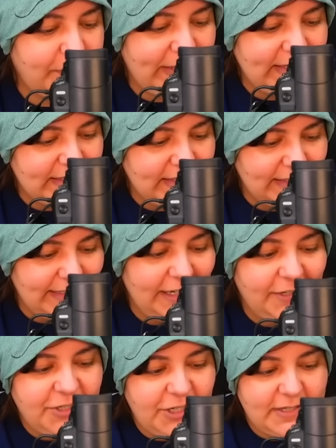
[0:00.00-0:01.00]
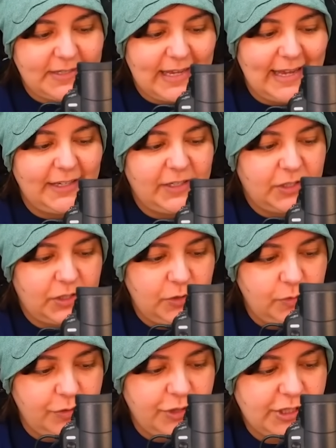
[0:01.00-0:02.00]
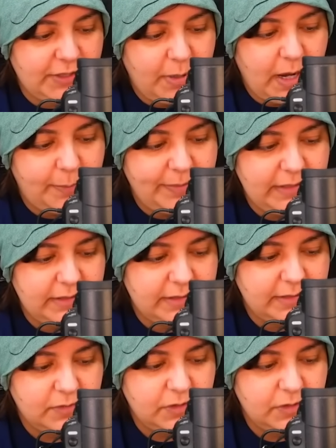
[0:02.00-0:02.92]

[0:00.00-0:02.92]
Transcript: basically just a huge puppet.